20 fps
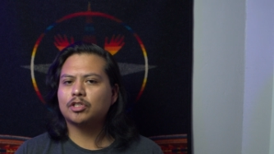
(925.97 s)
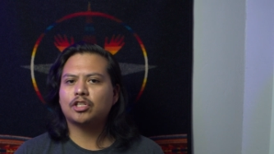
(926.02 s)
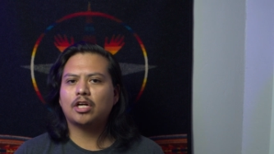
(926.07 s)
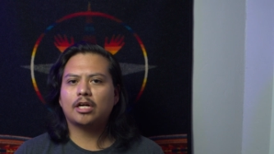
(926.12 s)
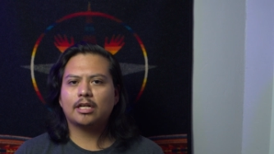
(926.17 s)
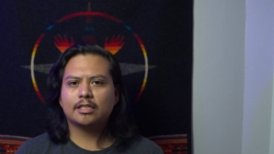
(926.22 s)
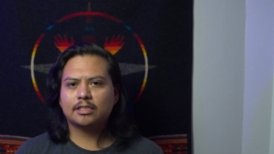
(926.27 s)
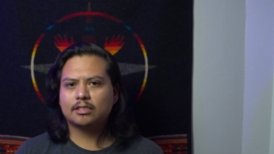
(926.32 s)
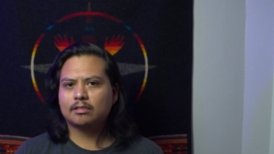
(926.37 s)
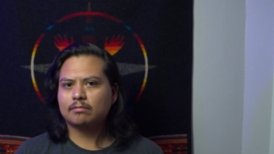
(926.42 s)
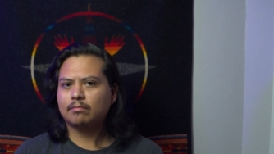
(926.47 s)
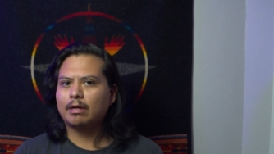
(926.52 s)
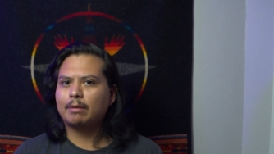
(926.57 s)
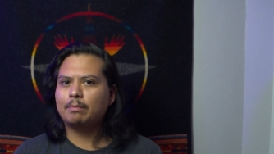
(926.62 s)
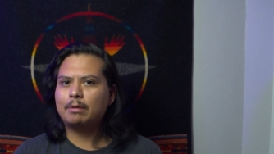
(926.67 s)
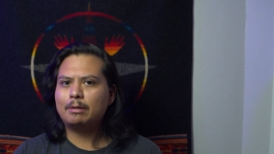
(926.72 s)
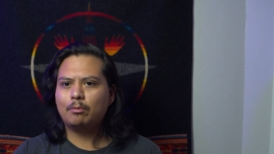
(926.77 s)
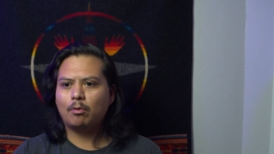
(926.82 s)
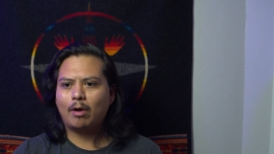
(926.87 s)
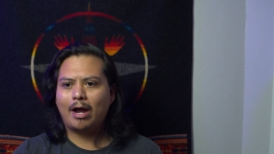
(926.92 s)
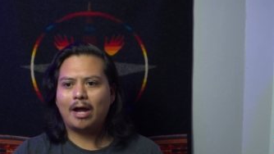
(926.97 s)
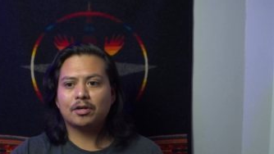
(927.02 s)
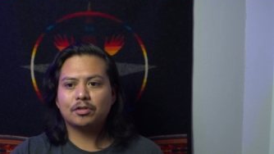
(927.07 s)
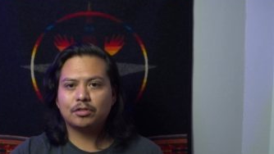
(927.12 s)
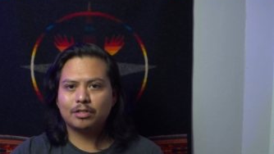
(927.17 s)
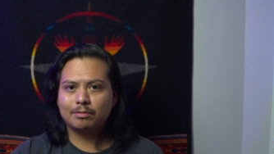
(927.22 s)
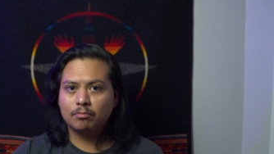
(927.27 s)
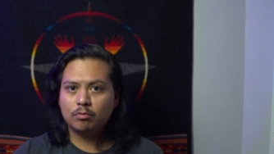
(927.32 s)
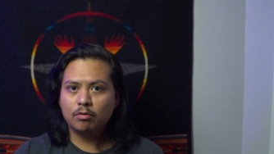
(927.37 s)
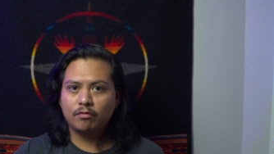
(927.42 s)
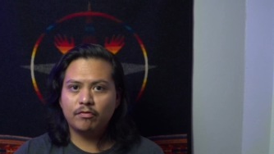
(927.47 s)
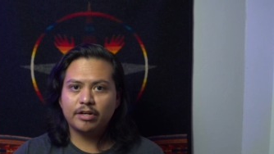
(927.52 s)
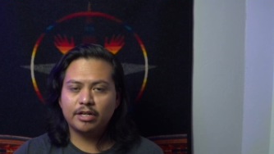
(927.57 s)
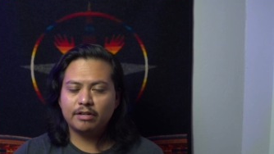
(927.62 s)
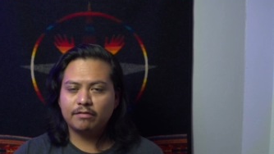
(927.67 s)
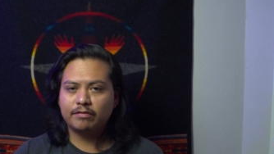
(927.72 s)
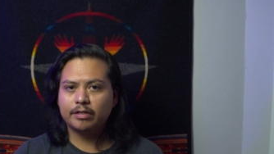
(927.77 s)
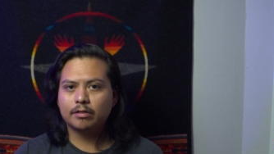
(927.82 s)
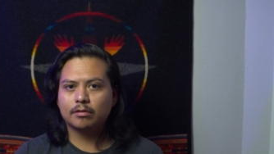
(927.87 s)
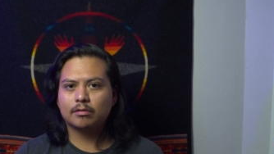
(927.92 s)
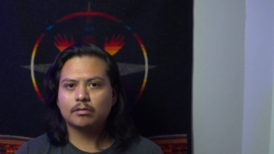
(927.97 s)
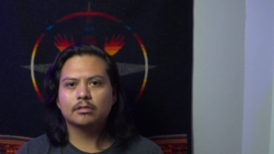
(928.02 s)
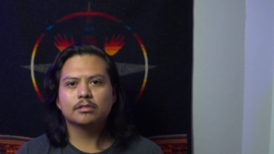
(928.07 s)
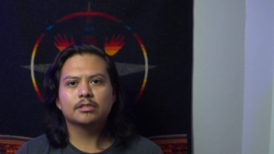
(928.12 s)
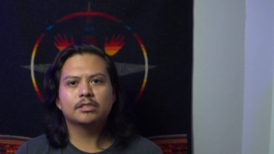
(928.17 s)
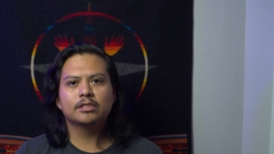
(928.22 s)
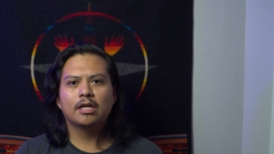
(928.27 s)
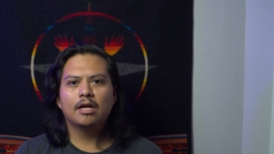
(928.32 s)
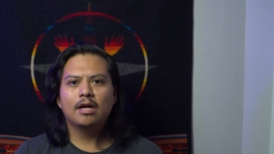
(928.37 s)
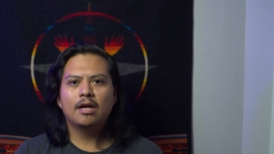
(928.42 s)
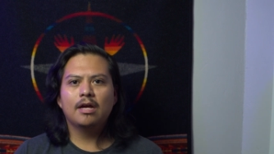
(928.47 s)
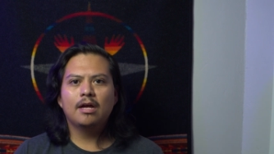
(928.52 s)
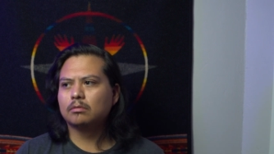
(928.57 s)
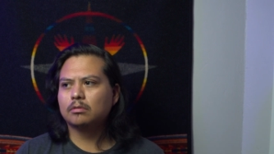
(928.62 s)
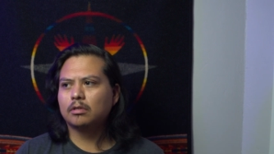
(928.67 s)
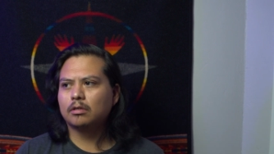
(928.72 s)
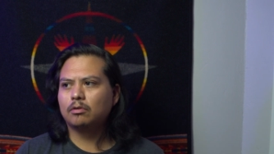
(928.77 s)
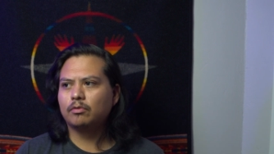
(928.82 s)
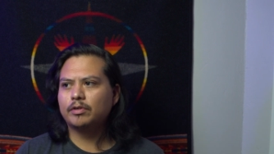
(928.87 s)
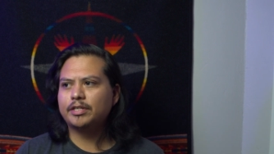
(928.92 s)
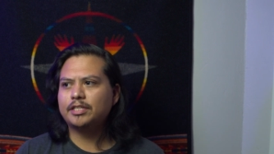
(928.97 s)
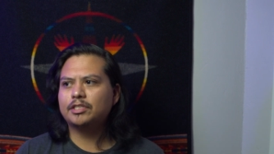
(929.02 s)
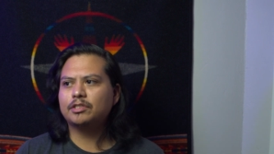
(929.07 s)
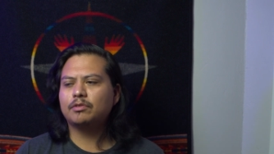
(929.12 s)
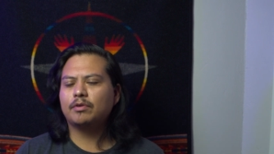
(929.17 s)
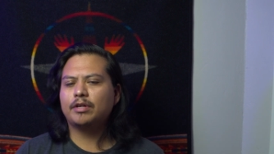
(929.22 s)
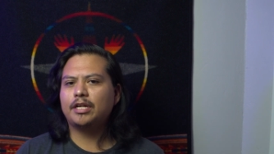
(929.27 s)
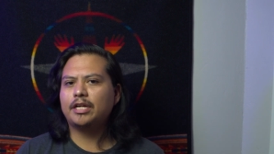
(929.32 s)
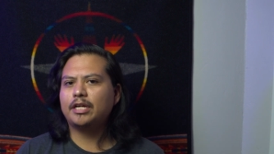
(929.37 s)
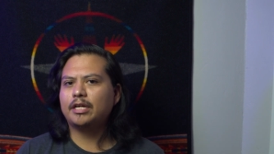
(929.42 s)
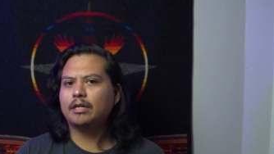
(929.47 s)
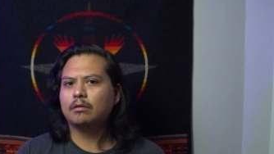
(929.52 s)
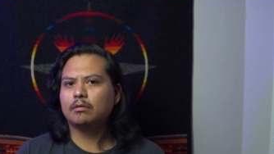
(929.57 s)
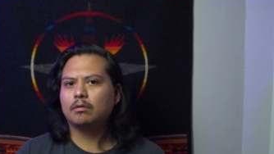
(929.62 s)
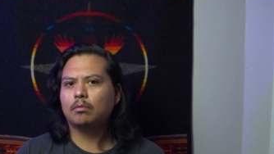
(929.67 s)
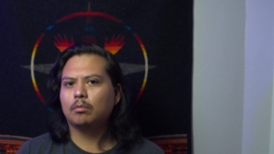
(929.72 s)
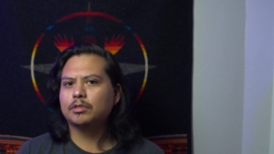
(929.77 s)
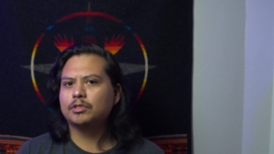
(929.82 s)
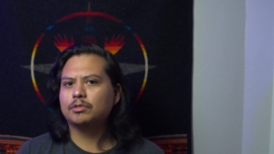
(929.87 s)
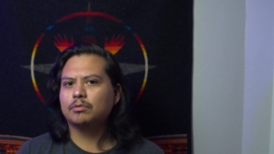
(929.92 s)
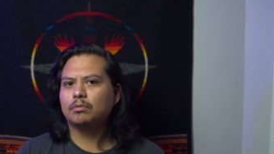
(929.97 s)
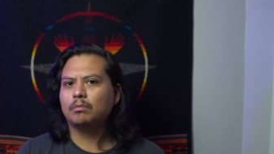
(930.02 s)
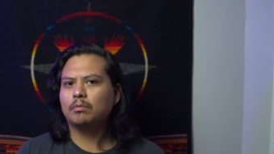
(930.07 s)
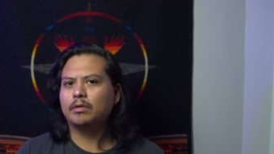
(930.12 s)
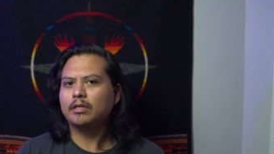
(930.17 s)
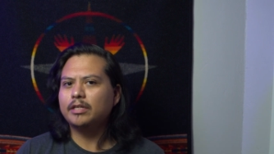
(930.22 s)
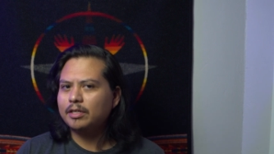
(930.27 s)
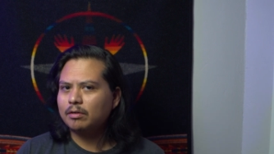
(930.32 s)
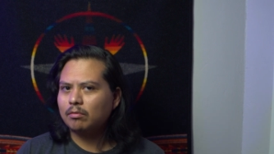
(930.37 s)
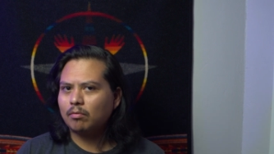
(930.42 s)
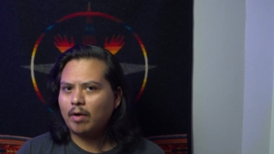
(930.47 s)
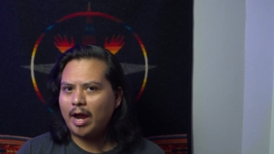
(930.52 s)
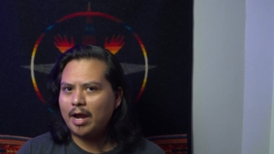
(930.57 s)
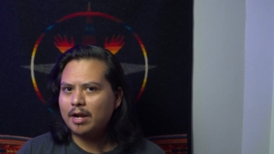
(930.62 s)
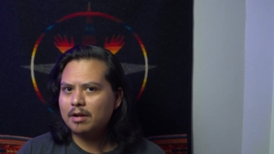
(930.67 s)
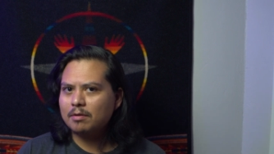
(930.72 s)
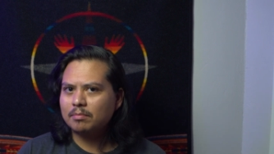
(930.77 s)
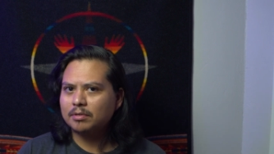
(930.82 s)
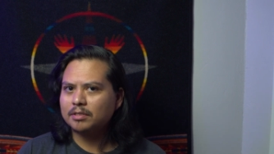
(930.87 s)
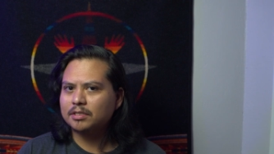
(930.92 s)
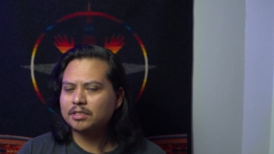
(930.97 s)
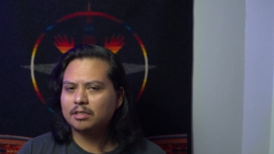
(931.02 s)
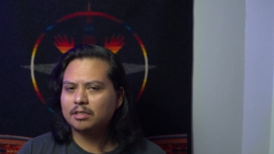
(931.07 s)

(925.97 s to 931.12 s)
shots of, like, people actually moving in vehicles. The green screening was really random in